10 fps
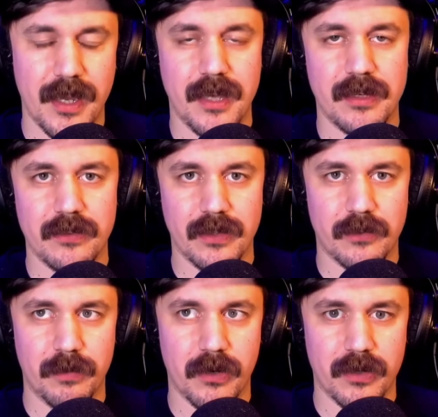And he's
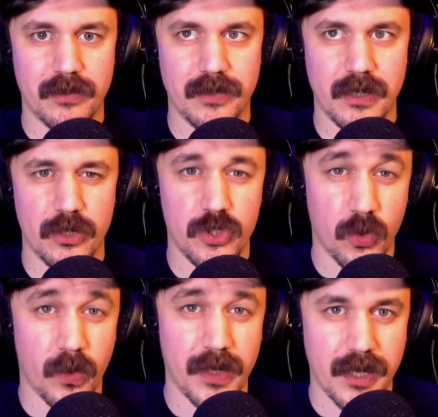experiencing a
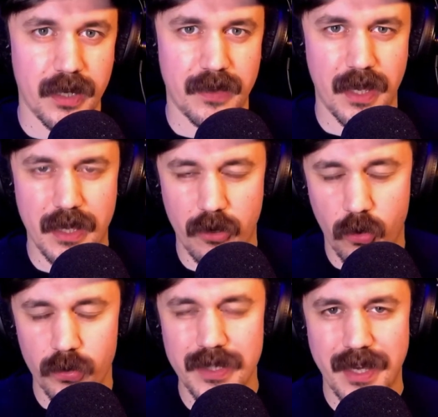joy that he had
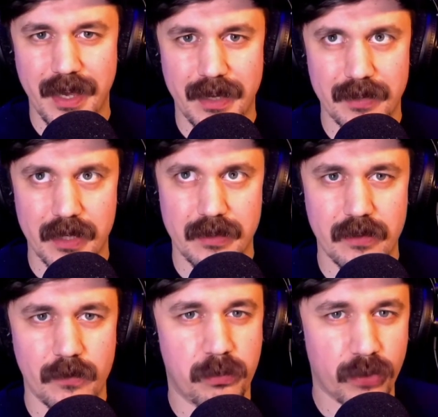only had like
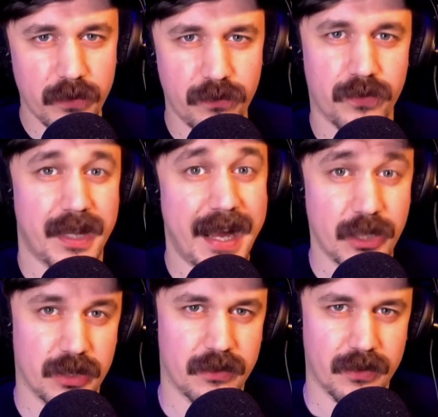these brief
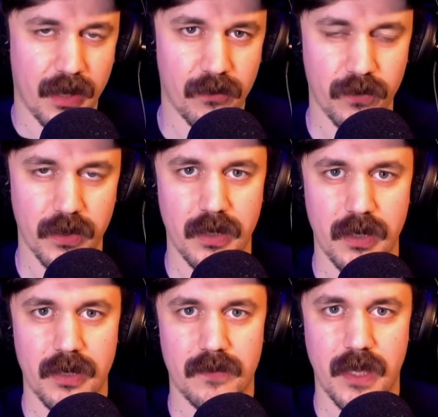flashes of,
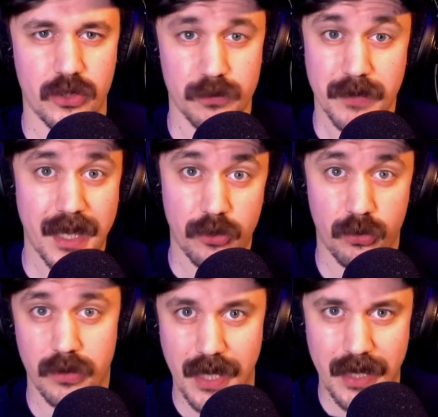that Shmi had
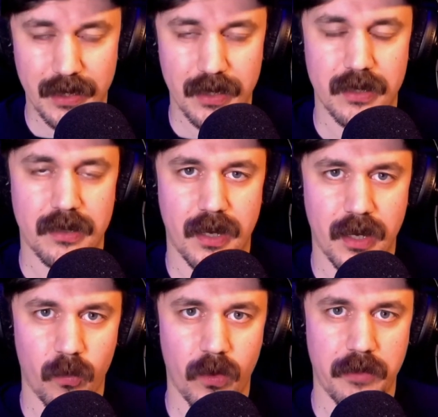created
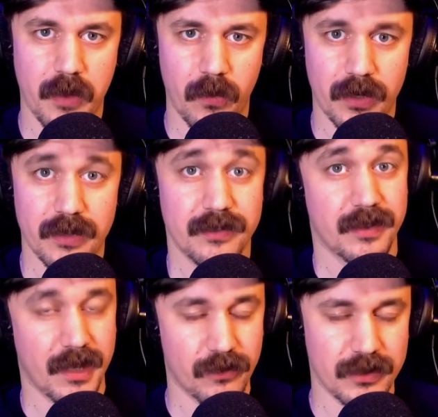while they were
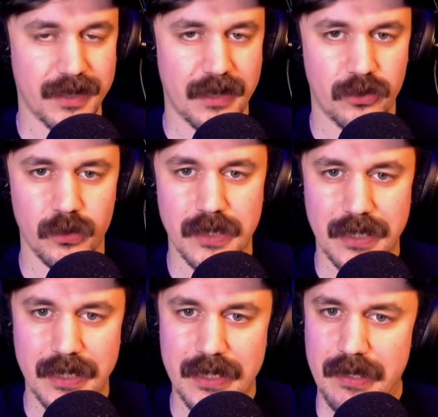enslaved on Tatooine.